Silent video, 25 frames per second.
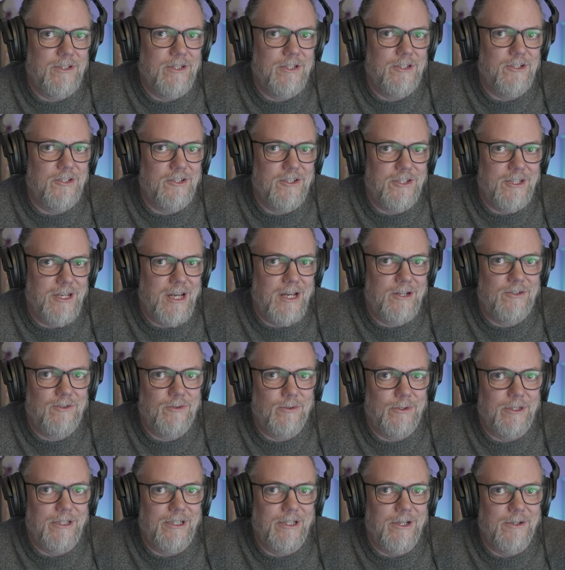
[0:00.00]
it just
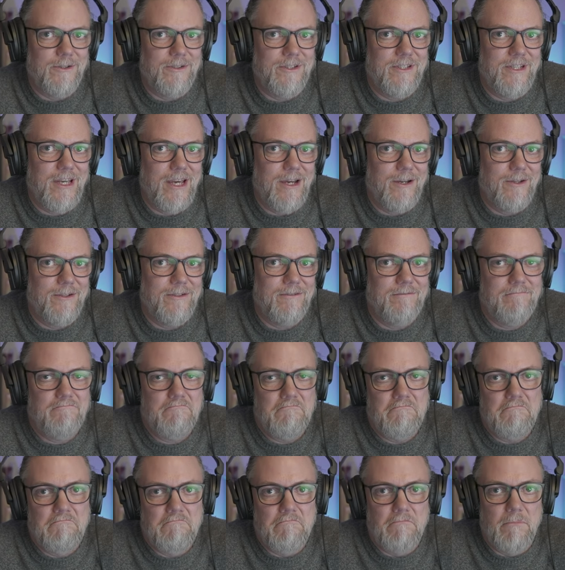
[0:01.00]
naturally goes down.
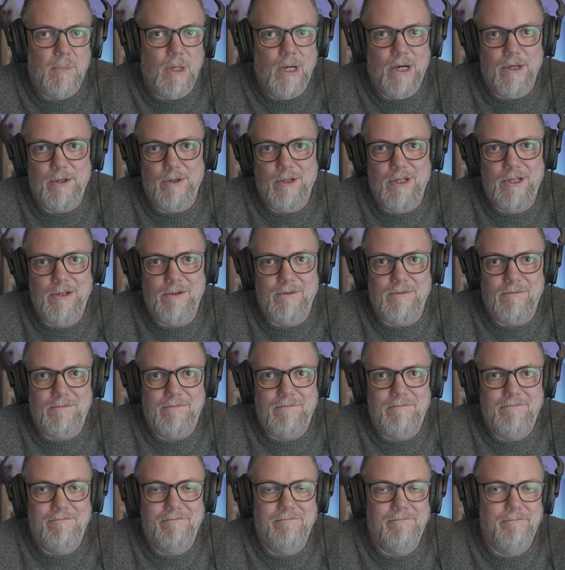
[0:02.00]
I don't know.
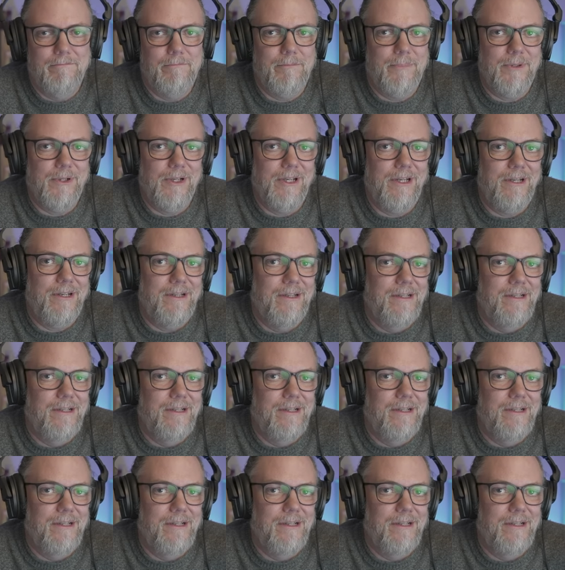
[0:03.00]
But